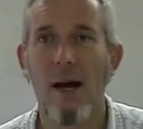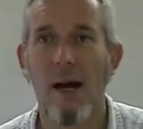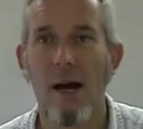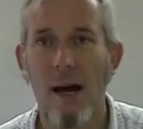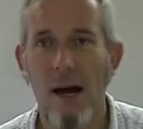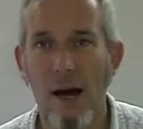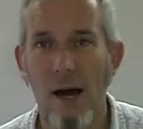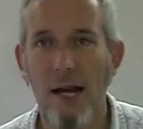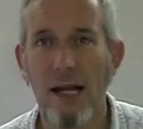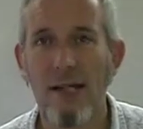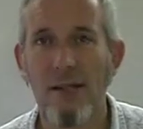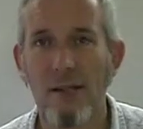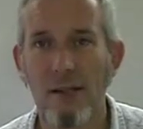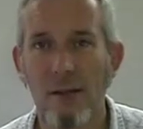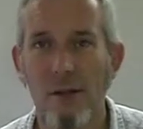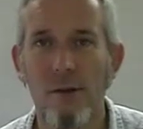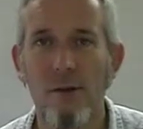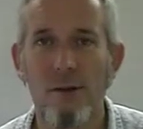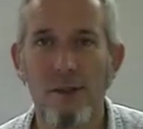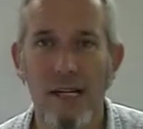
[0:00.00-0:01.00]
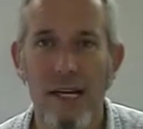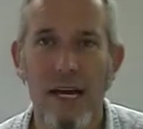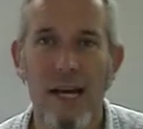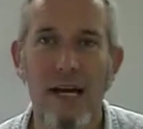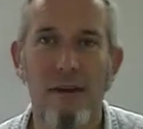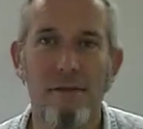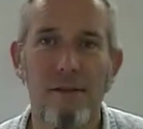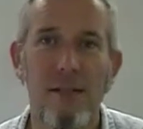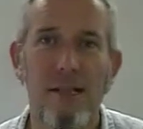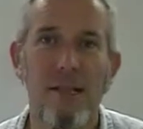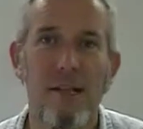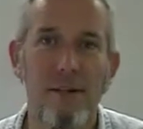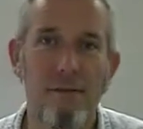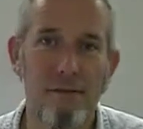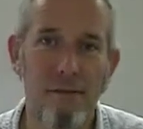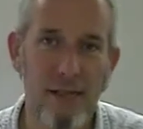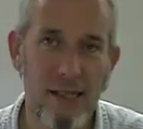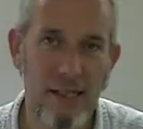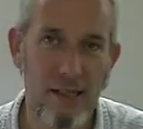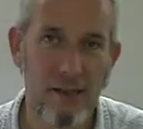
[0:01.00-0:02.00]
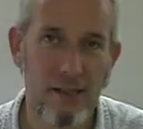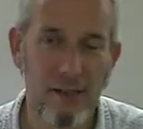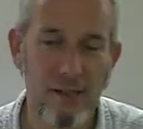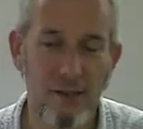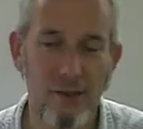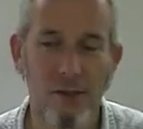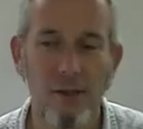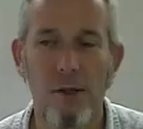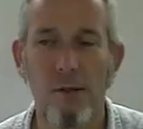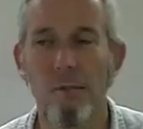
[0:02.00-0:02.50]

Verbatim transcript: I don't have enough English.